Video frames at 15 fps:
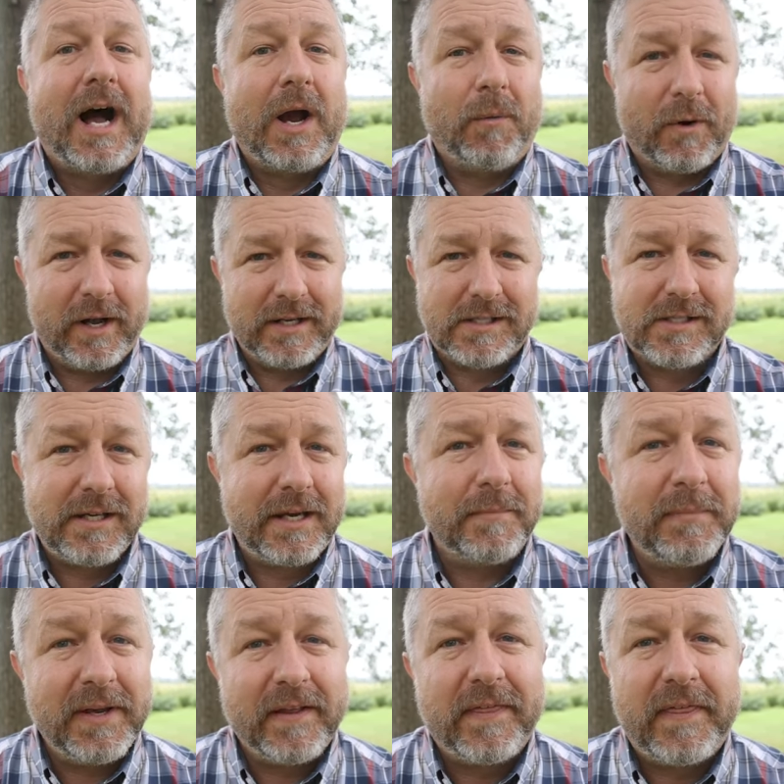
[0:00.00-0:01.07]
I want to say a
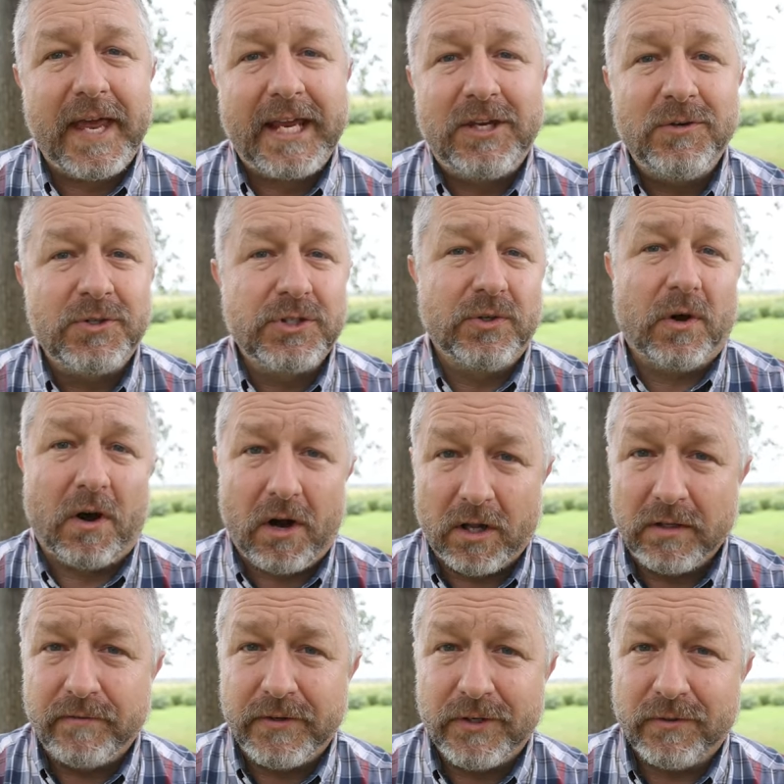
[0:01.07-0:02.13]
big thank you to
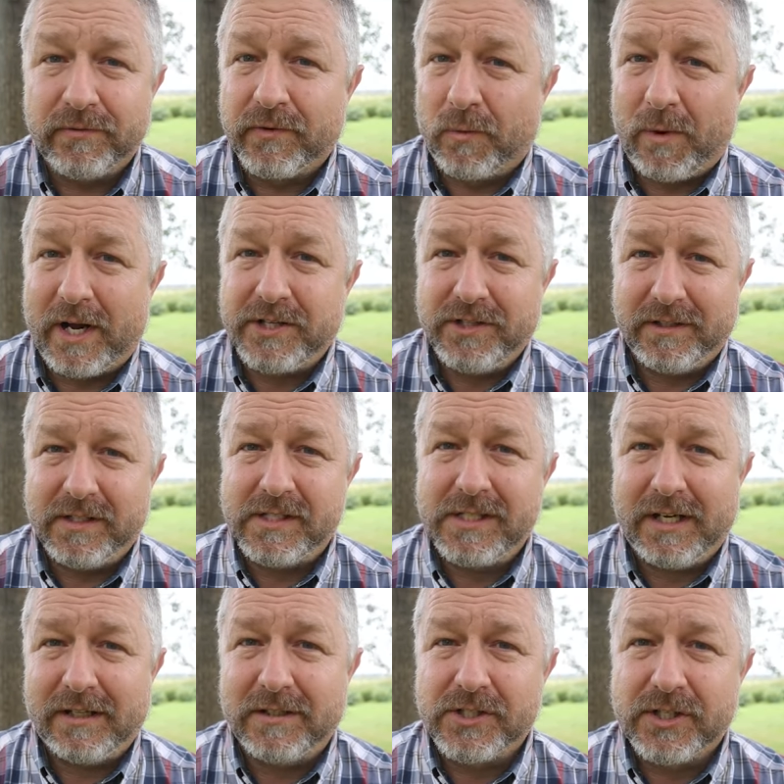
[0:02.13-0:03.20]
all of you for watching this
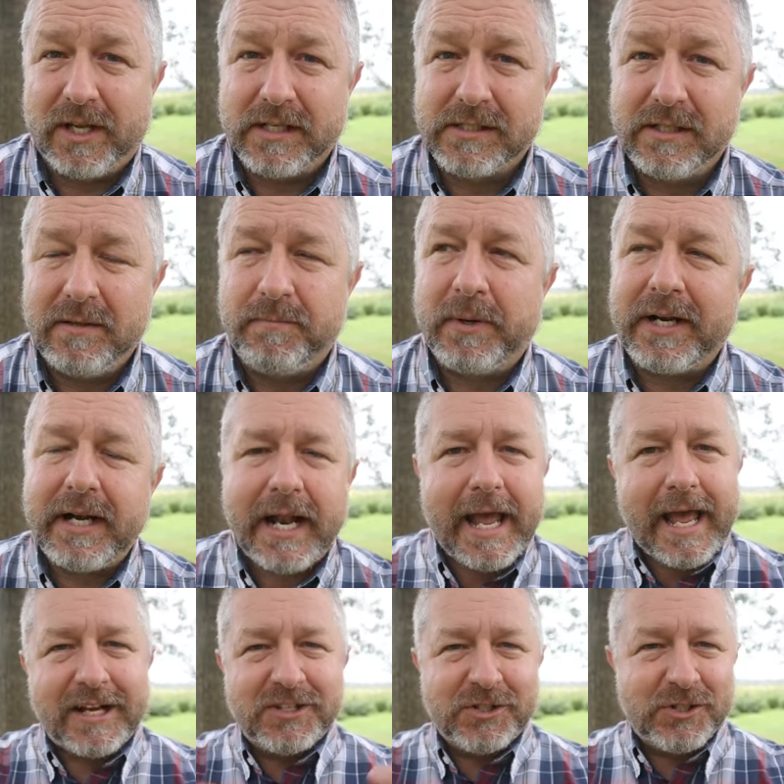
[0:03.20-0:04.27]
English lesson, but an
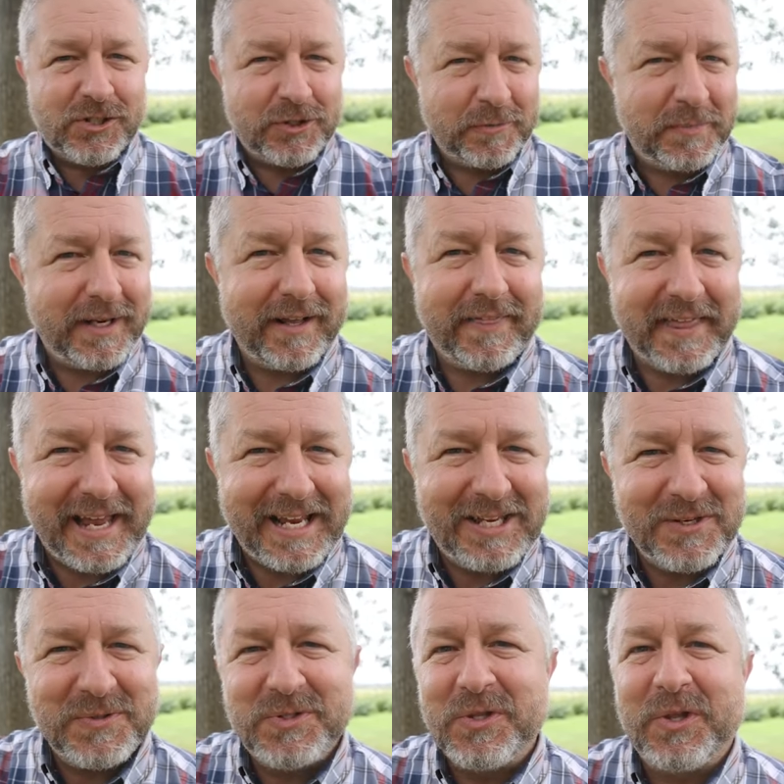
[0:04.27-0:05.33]
extra big thank
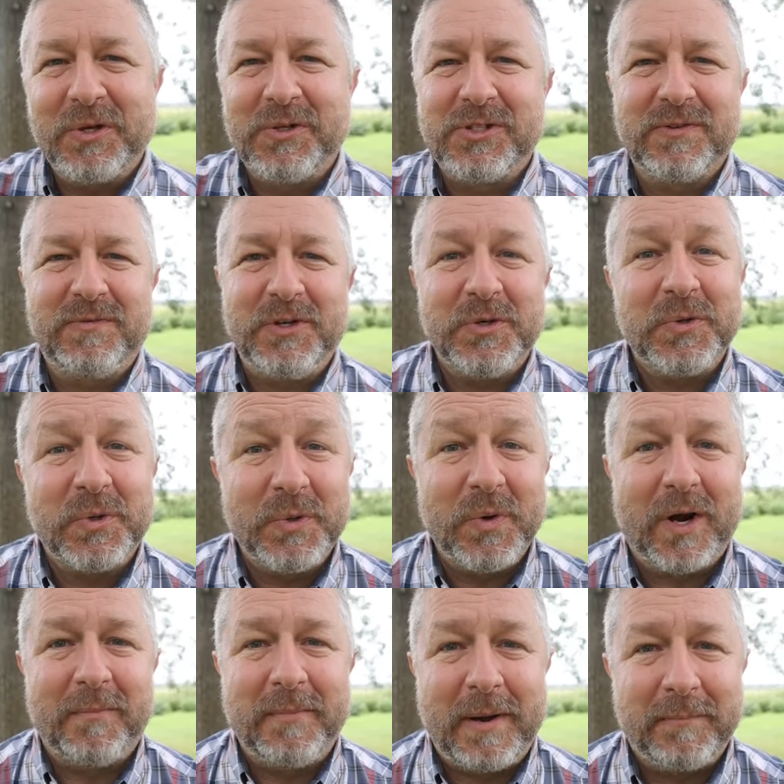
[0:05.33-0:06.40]
you to those of you
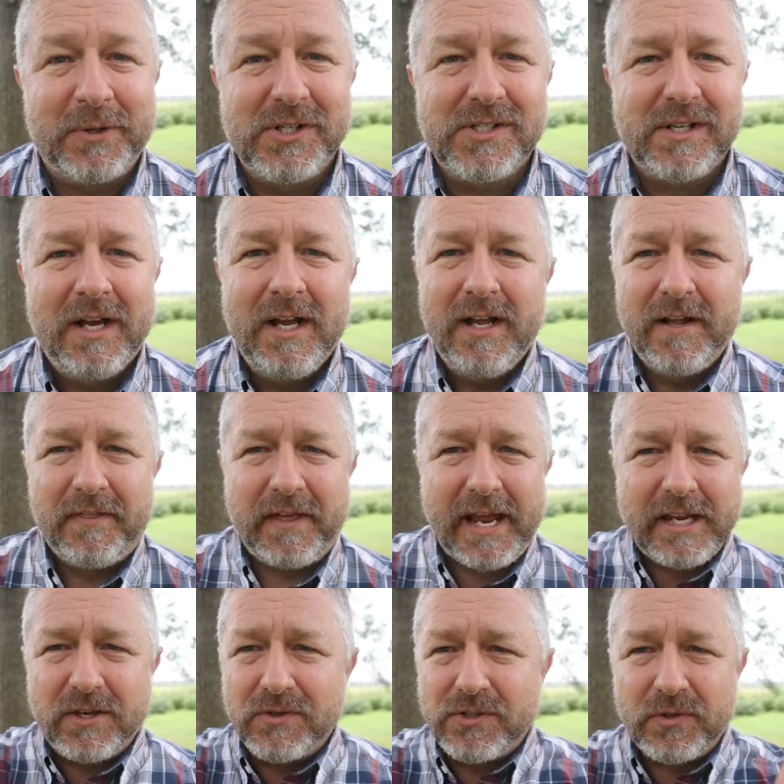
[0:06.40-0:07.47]
who are members.
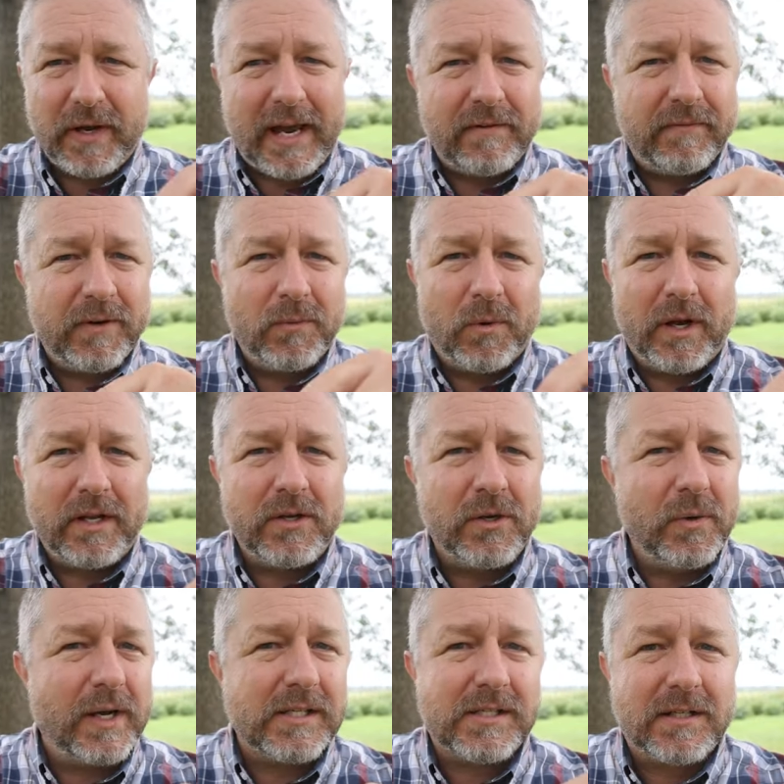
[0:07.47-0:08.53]
Thank you to everyone
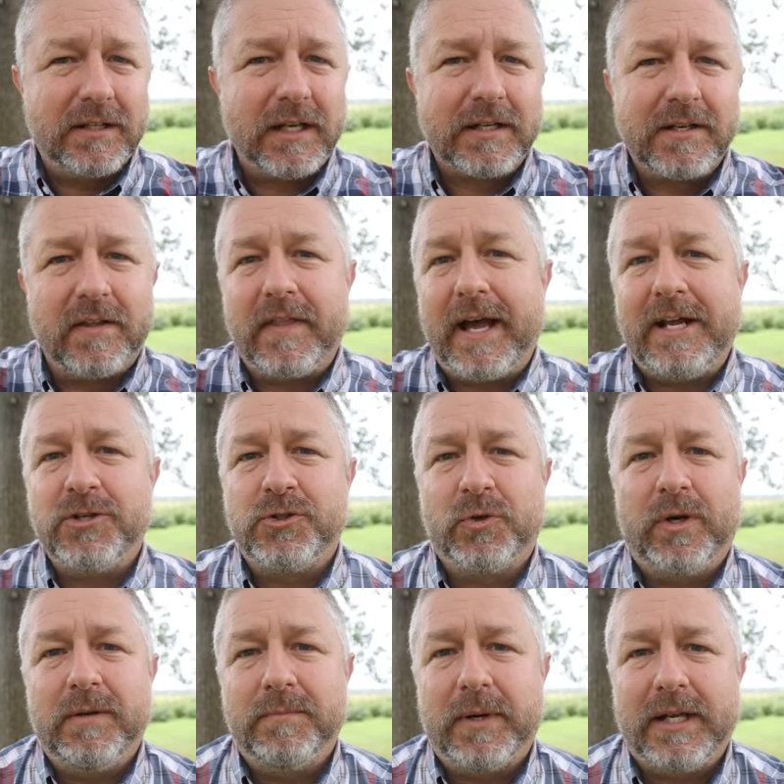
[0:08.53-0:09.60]
who has clicked that
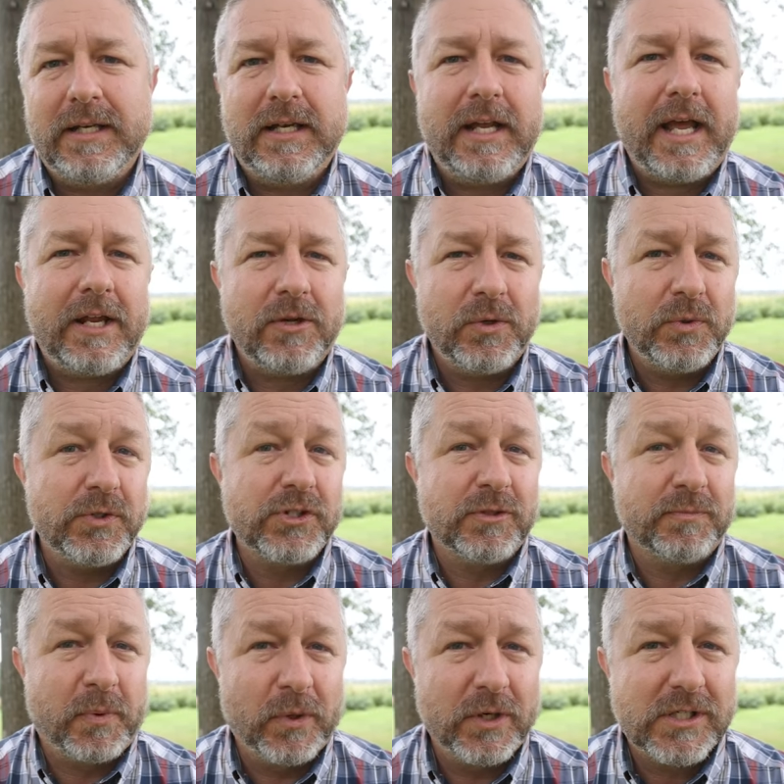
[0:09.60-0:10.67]
join button and who
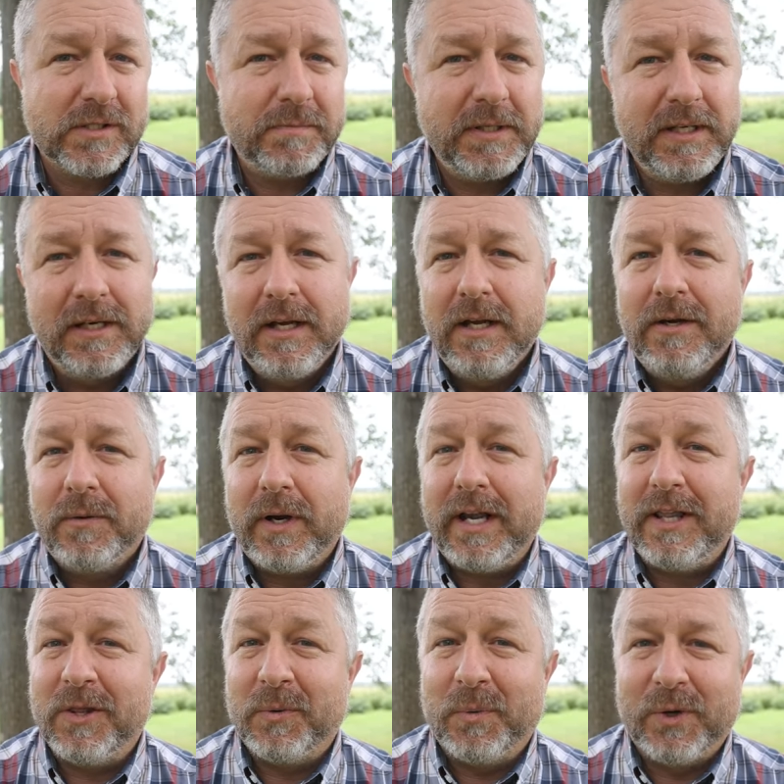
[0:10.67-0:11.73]
supports me
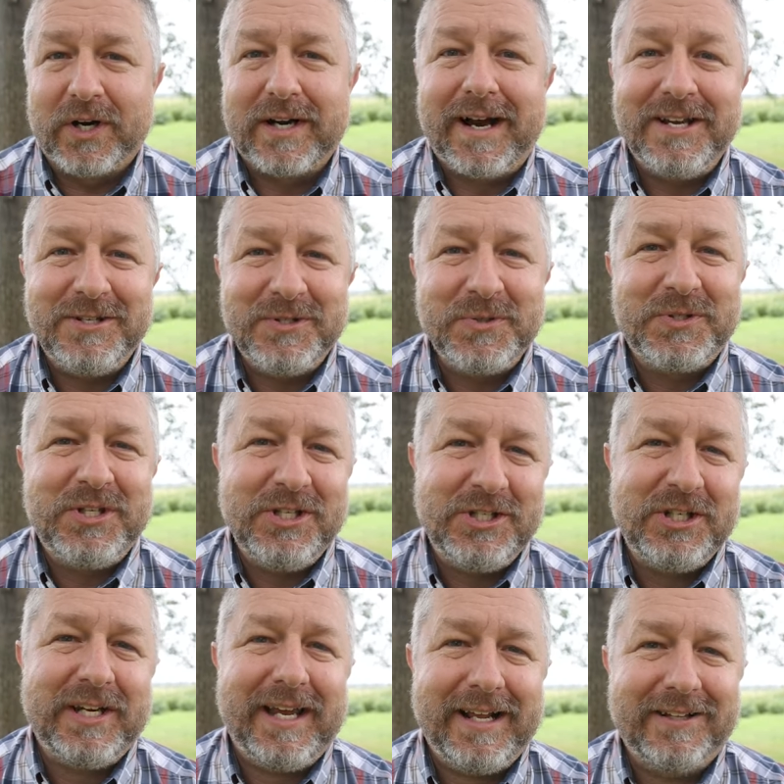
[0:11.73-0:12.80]
in the work I do
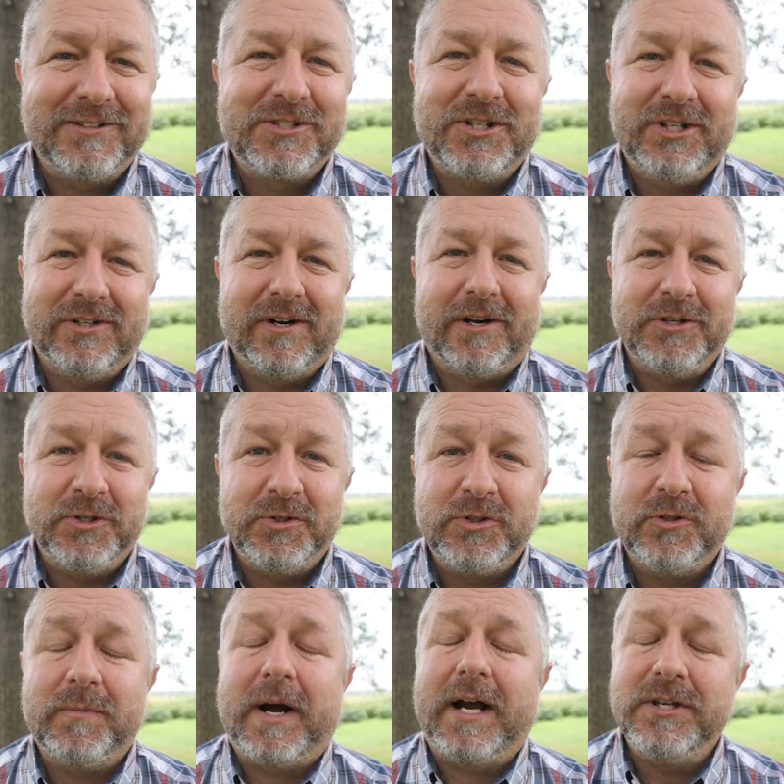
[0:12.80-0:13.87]
teaching English here on
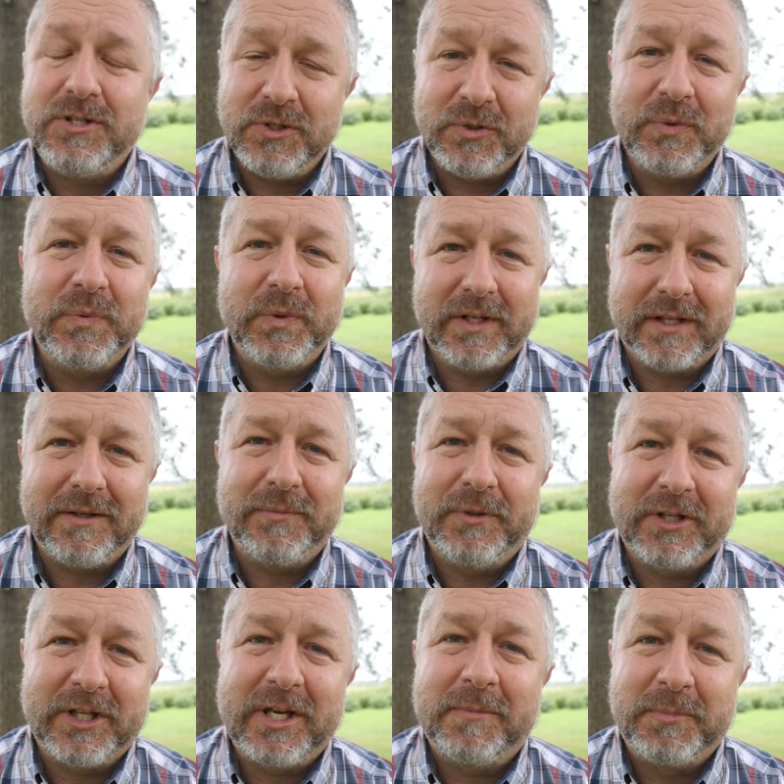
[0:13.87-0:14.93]
YouTube. I do really,
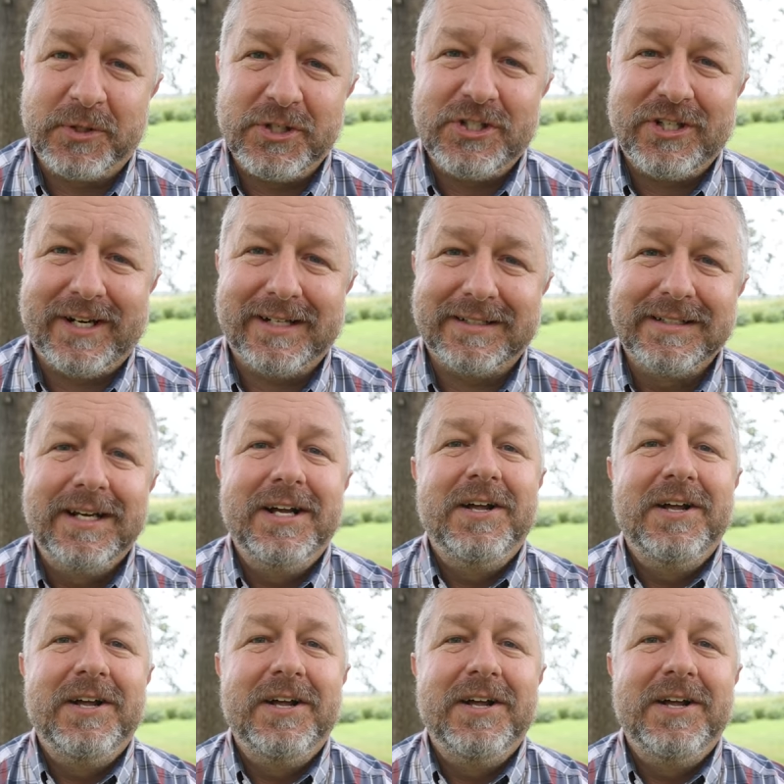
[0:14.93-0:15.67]
really appreciate it.